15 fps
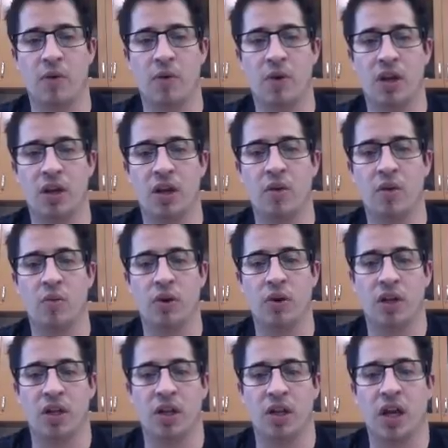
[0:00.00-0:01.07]
we
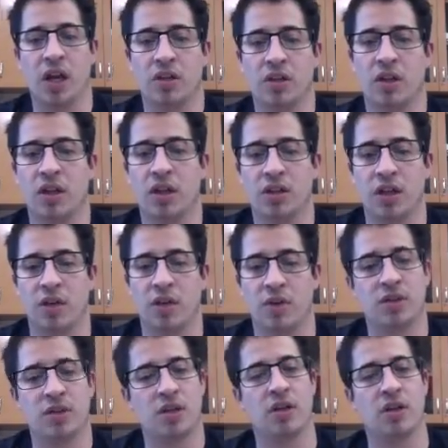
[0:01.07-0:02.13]
really dig into this, I'm
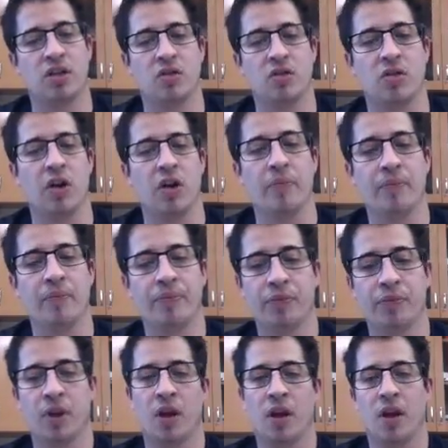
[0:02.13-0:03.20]
just going to let you know
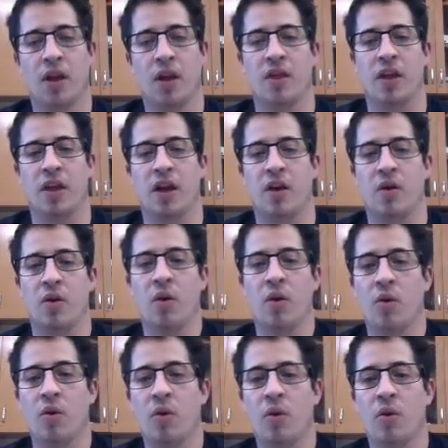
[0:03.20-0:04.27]
that
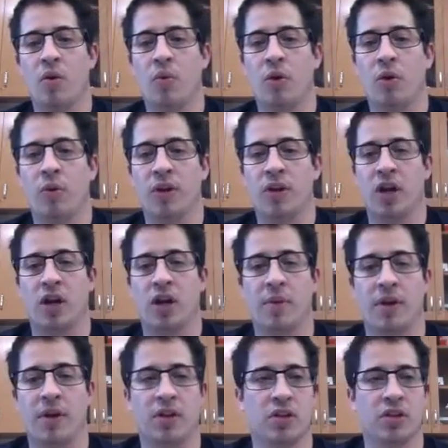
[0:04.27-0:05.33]
when we talk
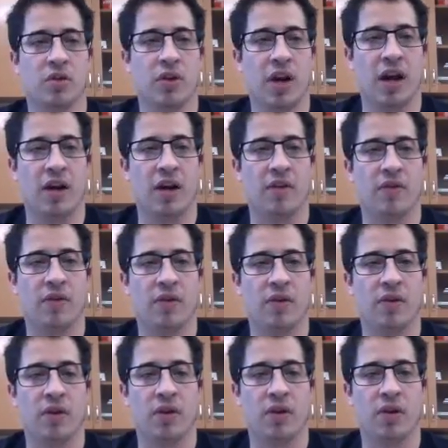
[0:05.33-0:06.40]
about this graph,
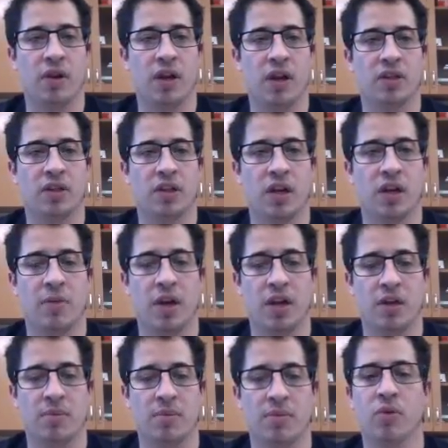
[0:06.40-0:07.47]
it's going to make
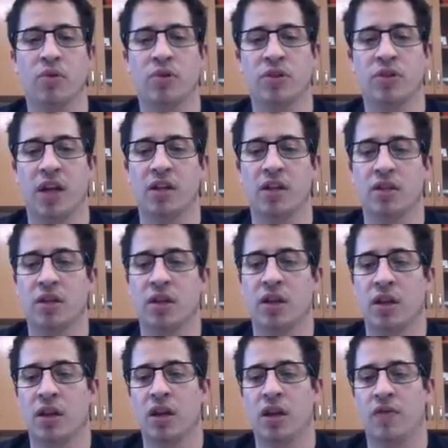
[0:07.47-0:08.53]
the most sense
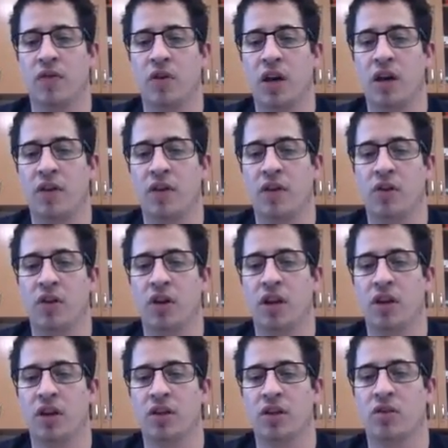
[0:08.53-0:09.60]
if you kind of look
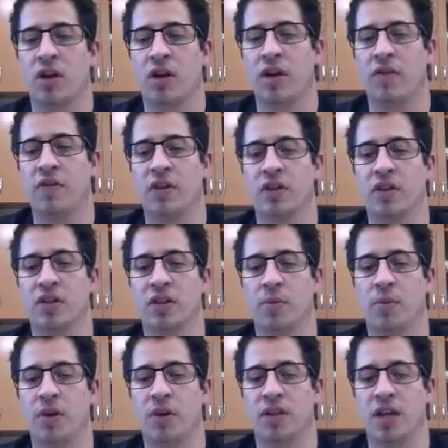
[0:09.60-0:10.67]
at this graph in some
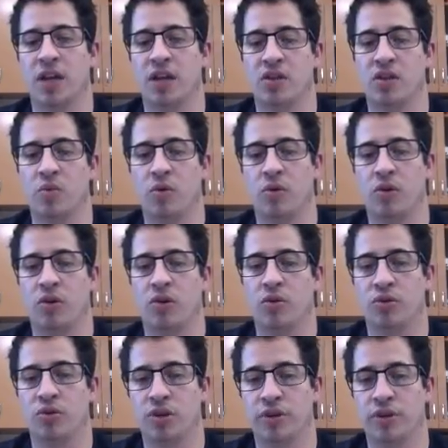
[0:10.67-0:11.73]
ways as a roller
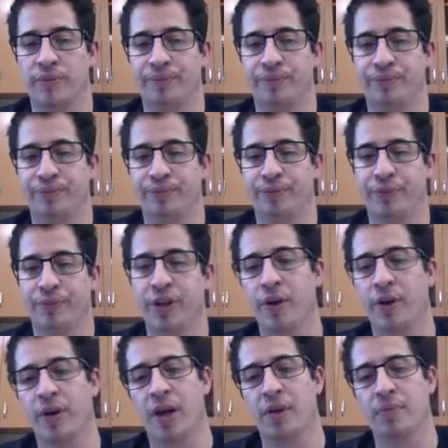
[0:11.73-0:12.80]
coaster.
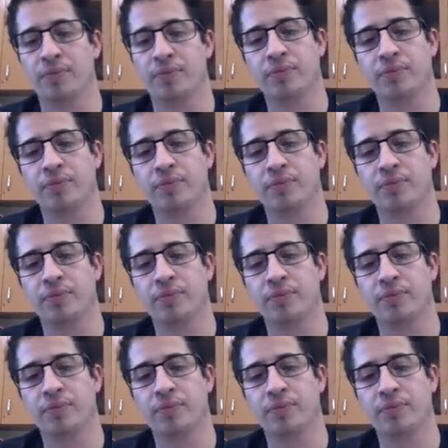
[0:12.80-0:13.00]
Okay?